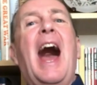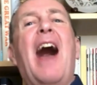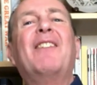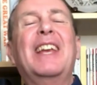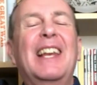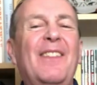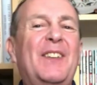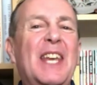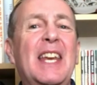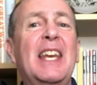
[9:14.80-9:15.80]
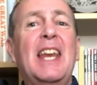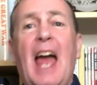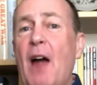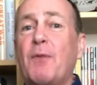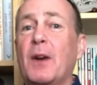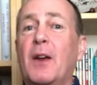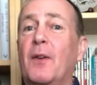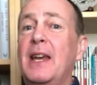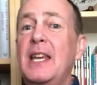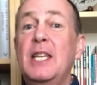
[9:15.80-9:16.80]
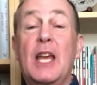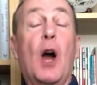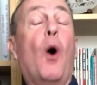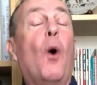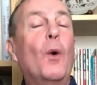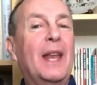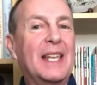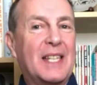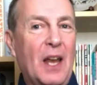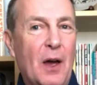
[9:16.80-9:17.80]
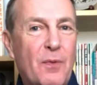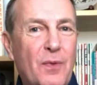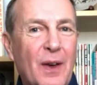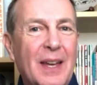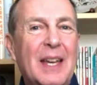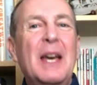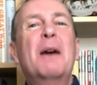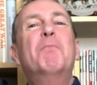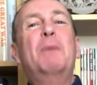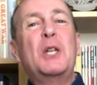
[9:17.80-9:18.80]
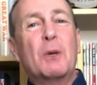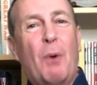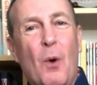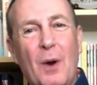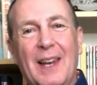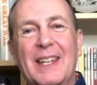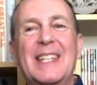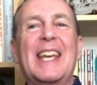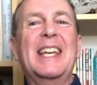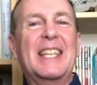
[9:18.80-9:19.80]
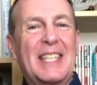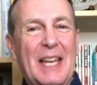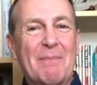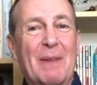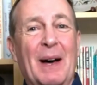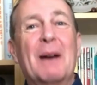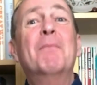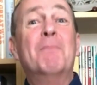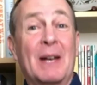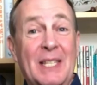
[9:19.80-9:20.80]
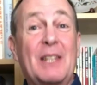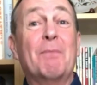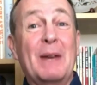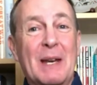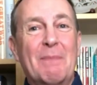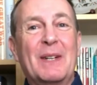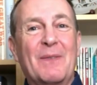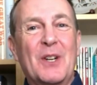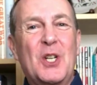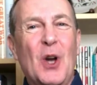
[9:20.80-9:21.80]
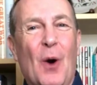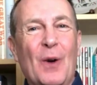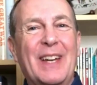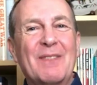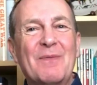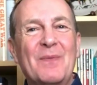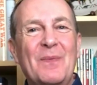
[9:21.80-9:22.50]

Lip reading: Having lived in Africa and India all his life, Bishop Auckland in December must have been a bit of a shock.